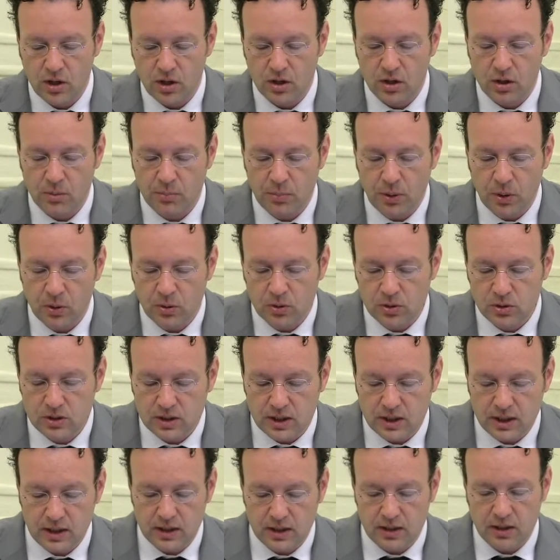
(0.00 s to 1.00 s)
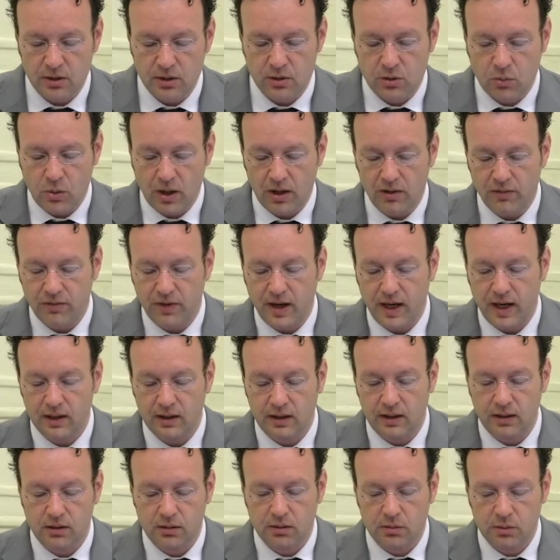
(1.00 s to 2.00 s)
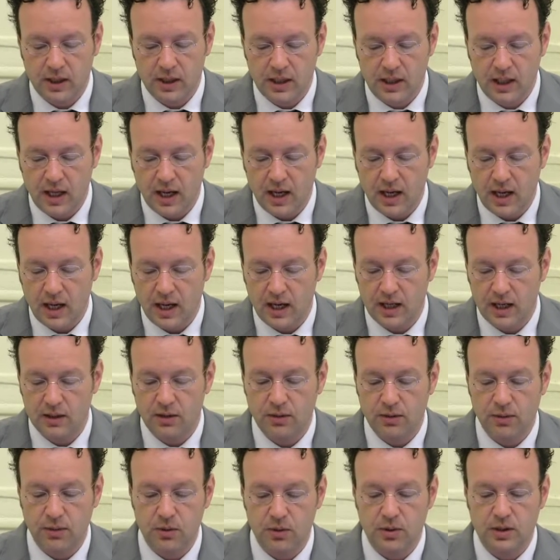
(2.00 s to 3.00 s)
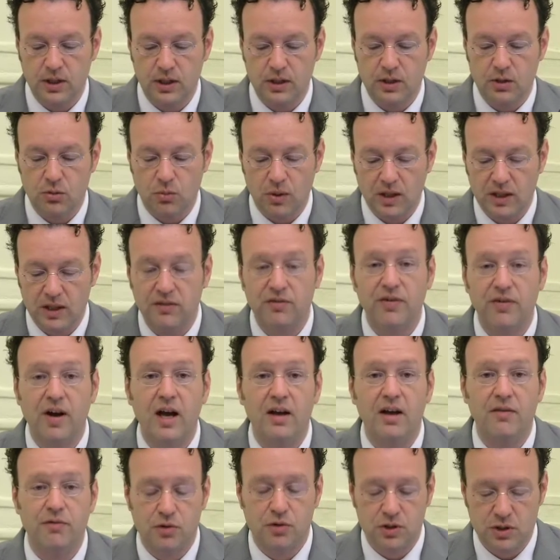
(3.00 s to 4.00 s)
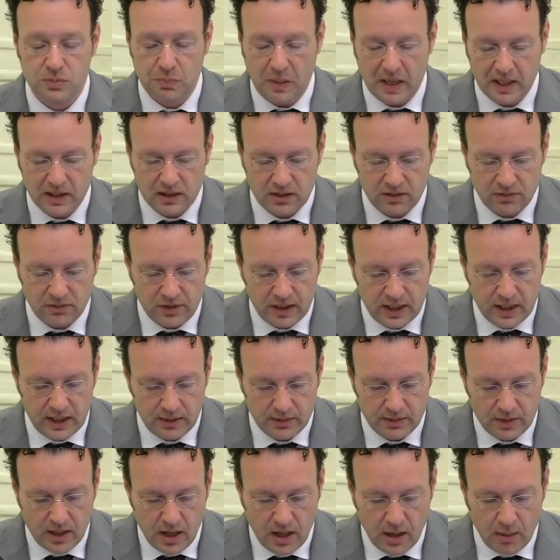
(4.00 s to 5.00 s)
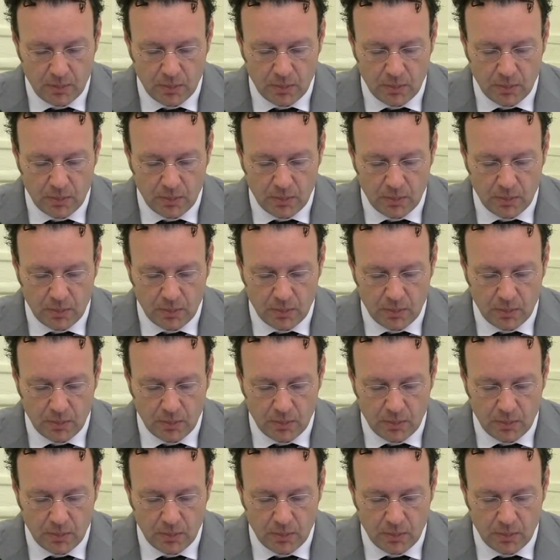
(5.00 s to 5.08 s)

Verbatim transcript: composed in 1283 and 1325 respectively,